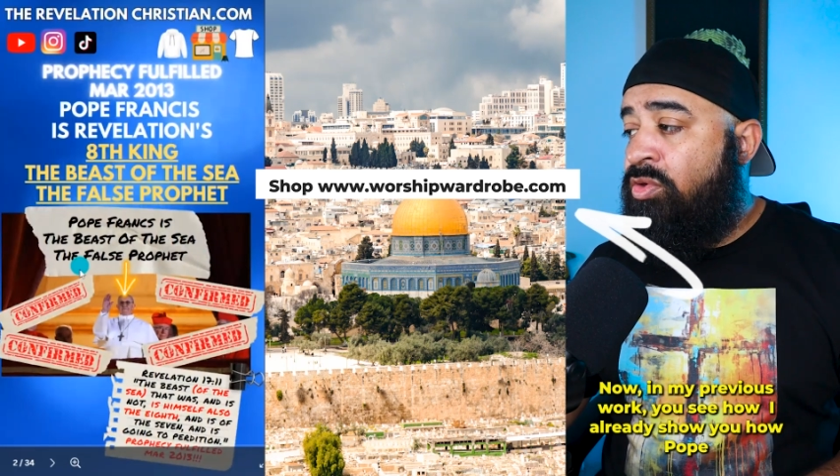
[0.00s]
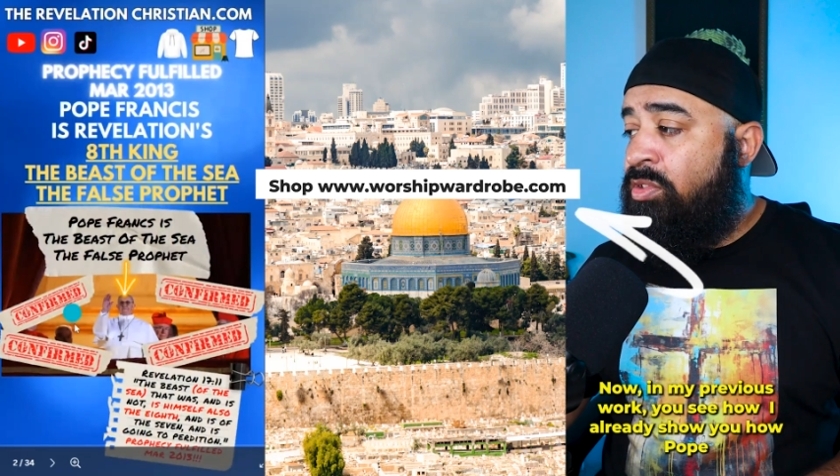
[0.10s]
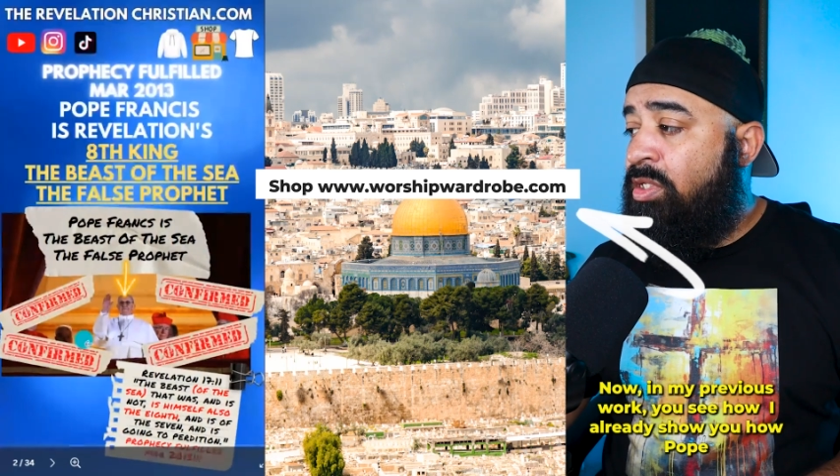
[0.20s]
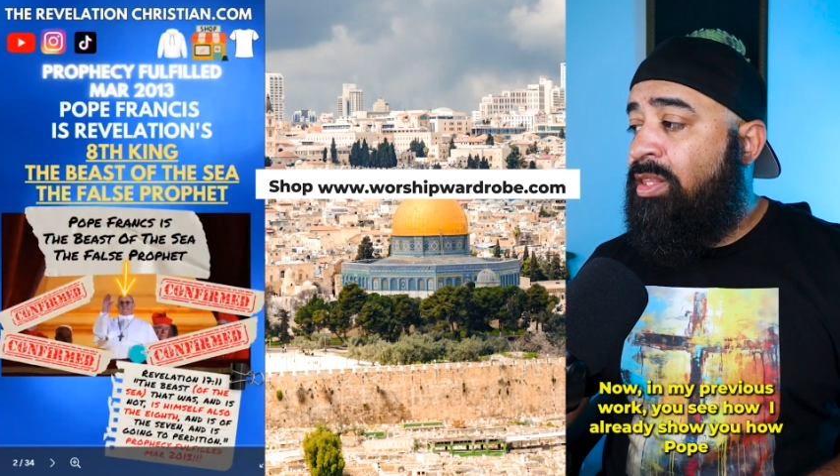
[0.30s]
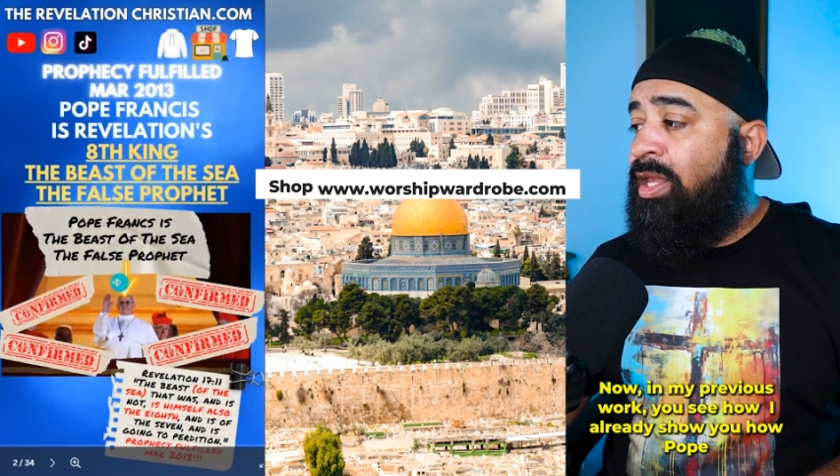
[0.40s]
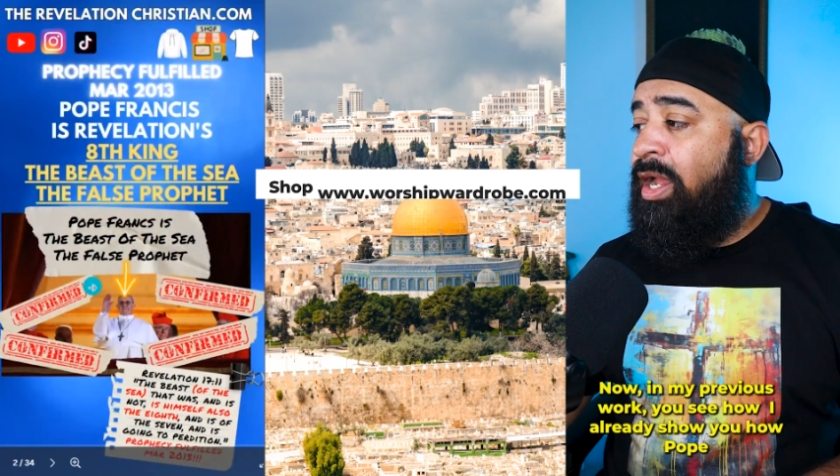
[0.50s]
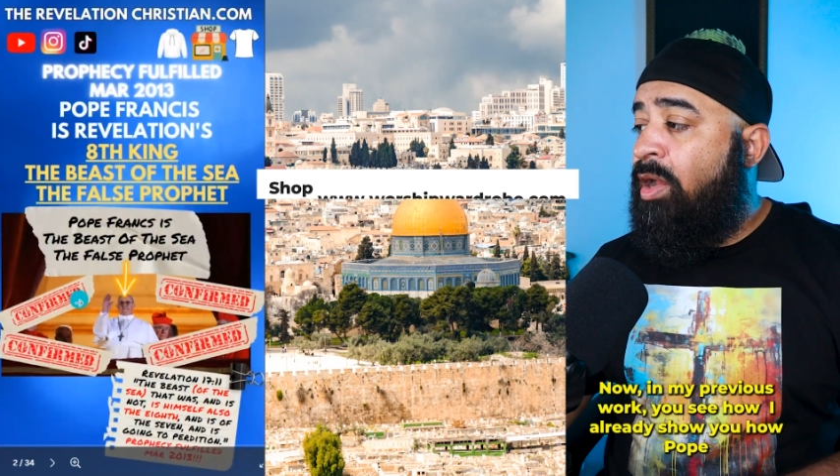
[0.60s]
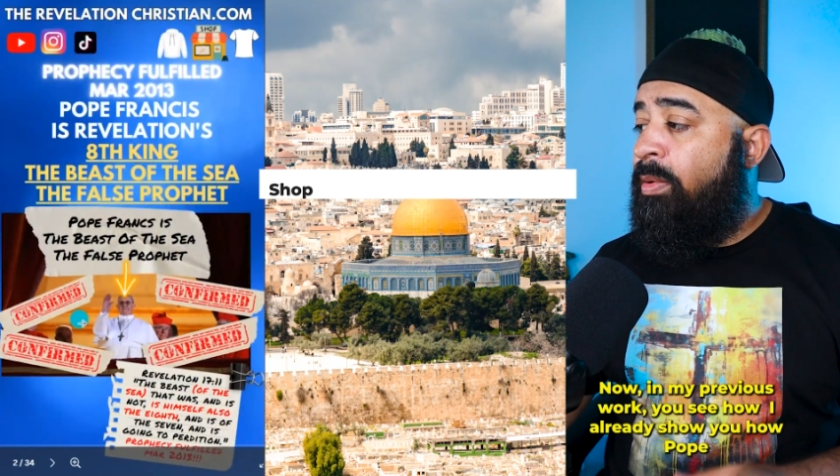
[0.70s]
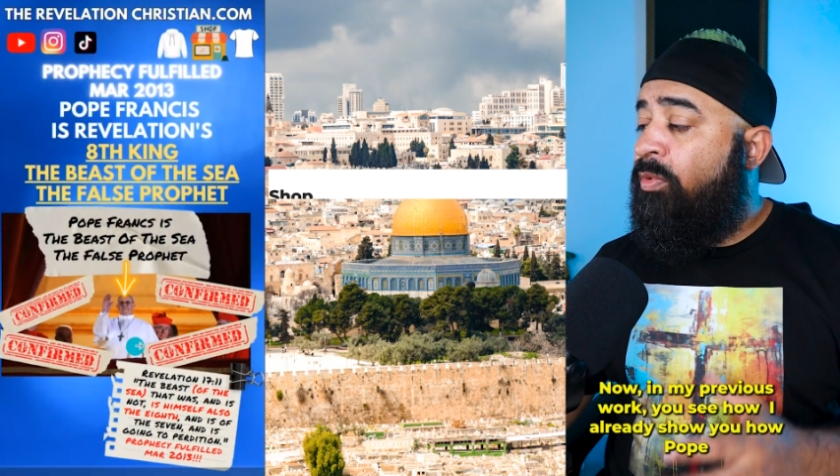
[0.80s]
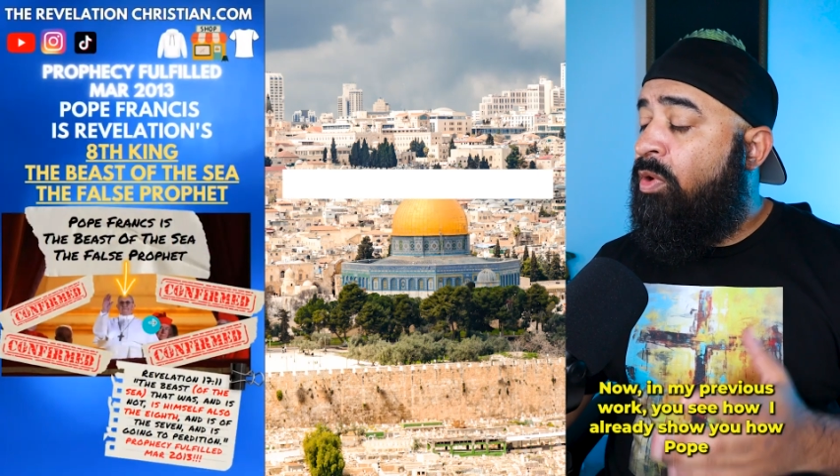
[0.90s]
you see that
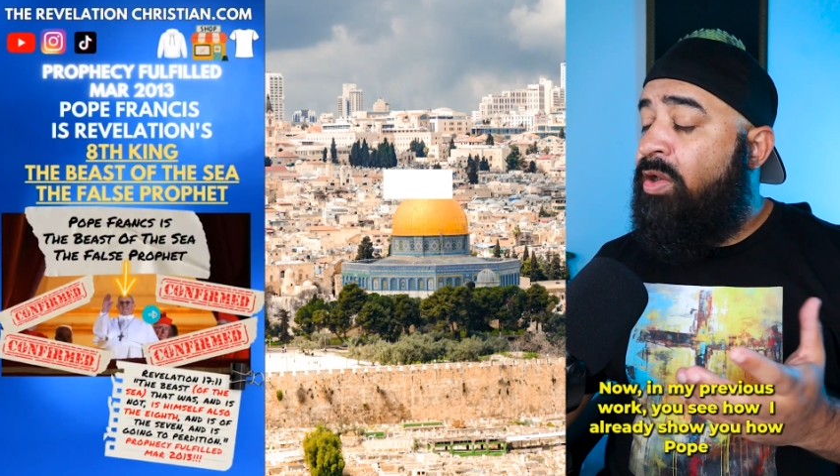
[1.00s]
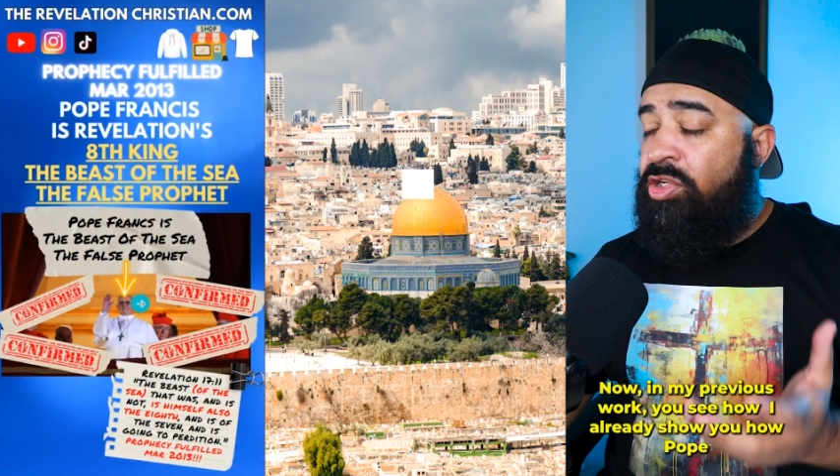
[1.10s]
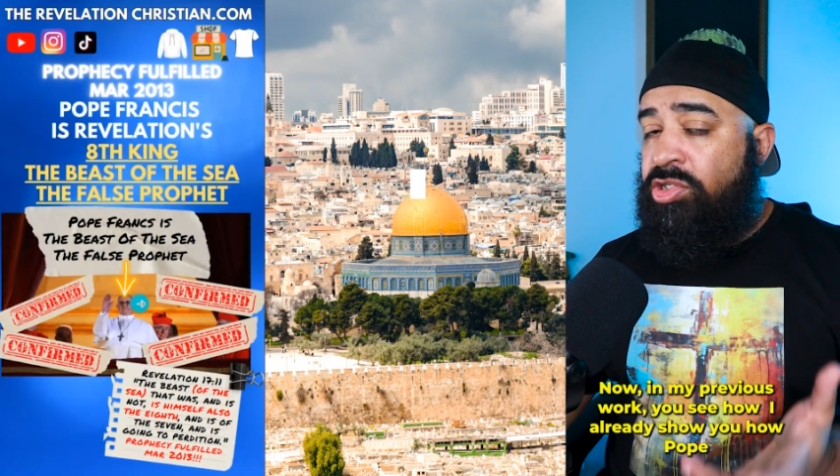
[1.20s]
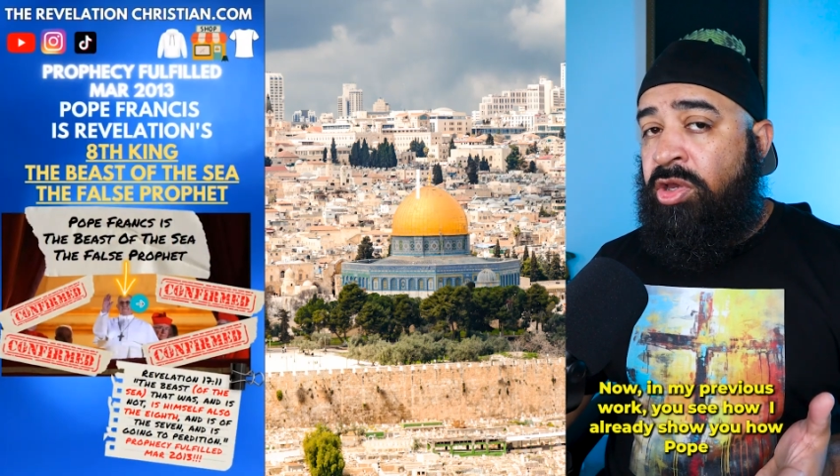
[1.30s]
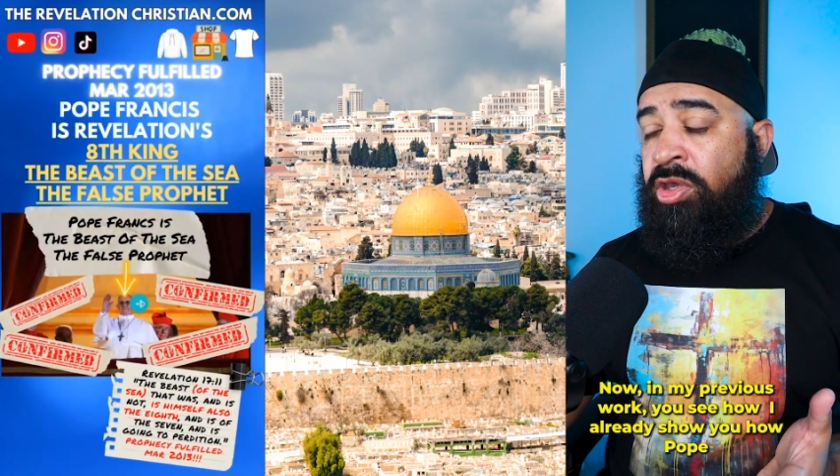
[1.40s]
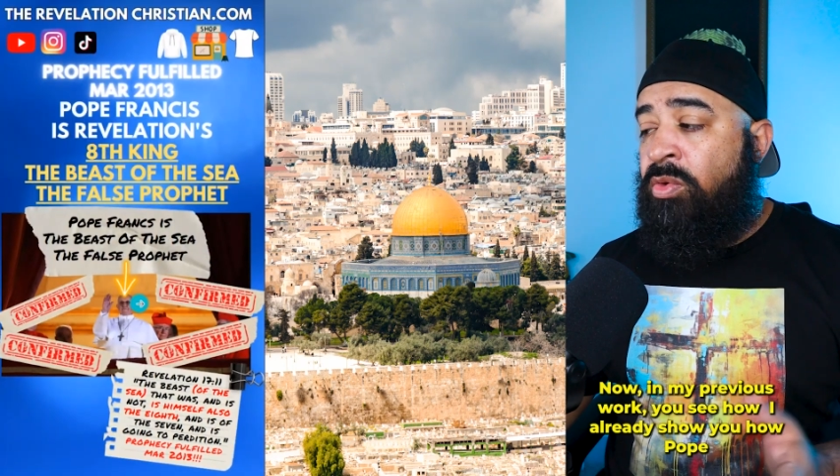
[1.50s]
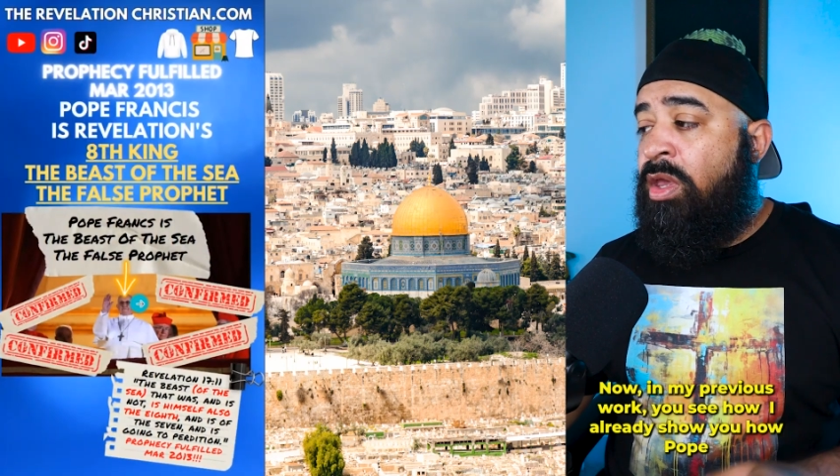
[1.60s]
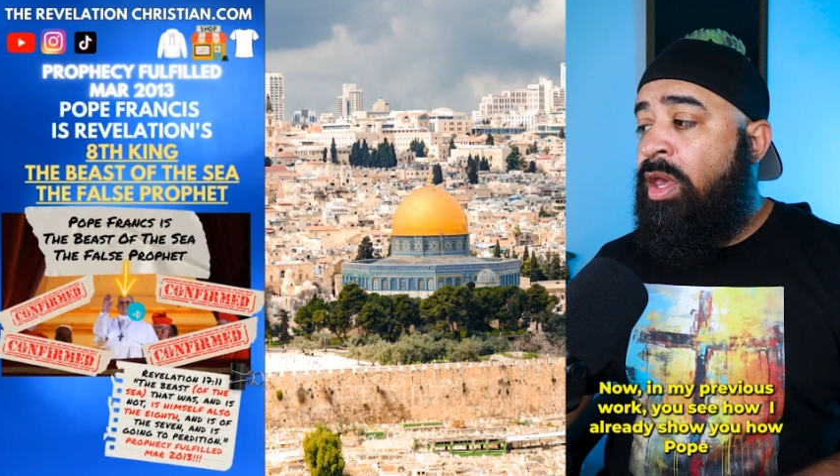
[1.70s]
how I already show you